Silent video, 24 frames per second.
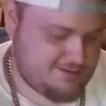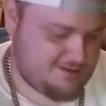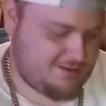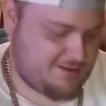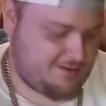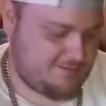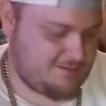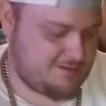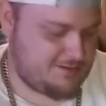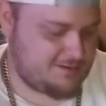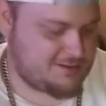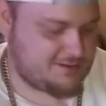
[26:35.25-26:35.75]
I'm
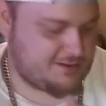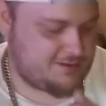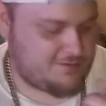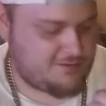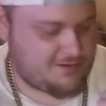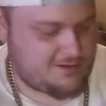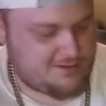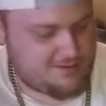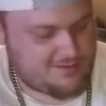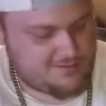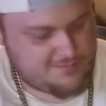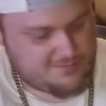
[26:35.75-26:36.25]
going to start
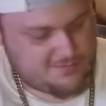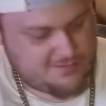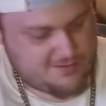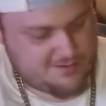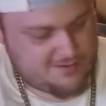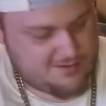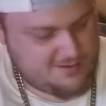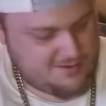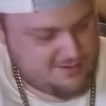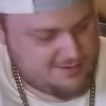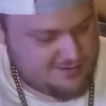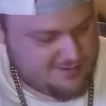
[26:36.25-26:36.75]
wearing this one.
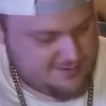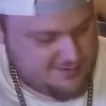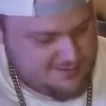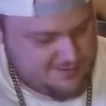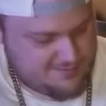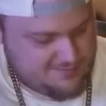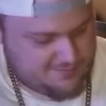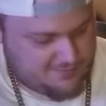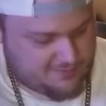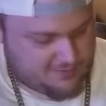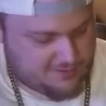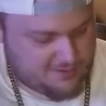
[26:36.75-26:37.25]
Fuck.